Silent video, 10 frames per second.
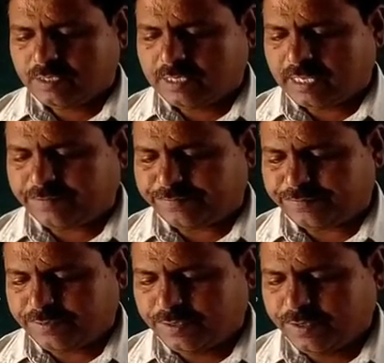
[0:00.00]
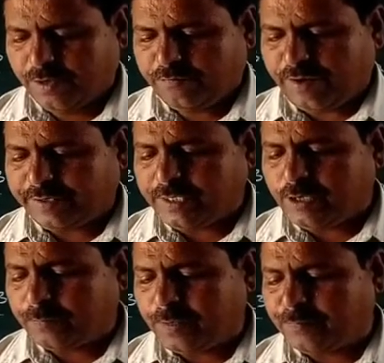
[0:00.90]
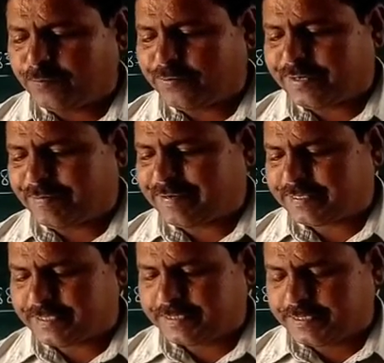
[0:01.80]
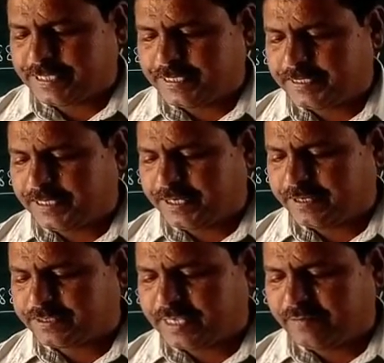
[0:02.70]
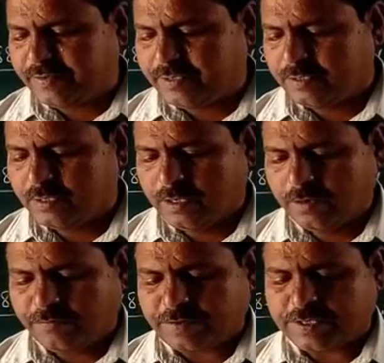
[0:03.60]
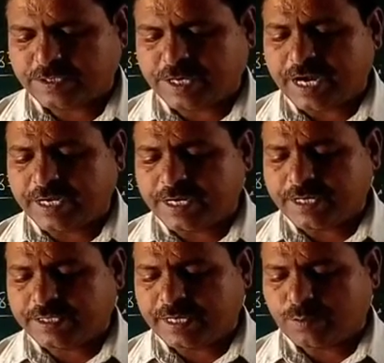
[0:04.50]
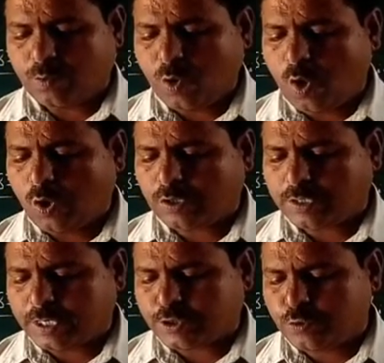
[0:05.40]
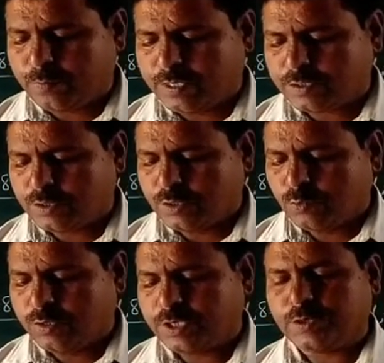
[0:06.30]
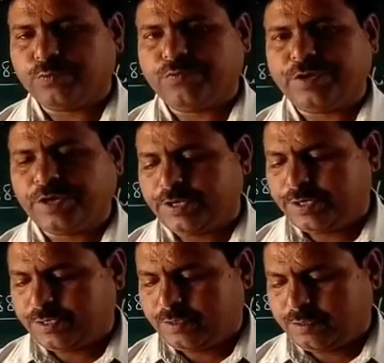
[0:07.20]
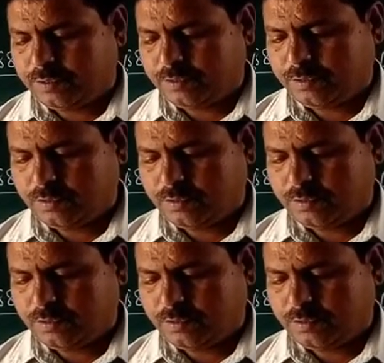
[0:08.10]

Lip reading: life. Finally, on February 26, 1887, frustrated that all other achievements were in vain,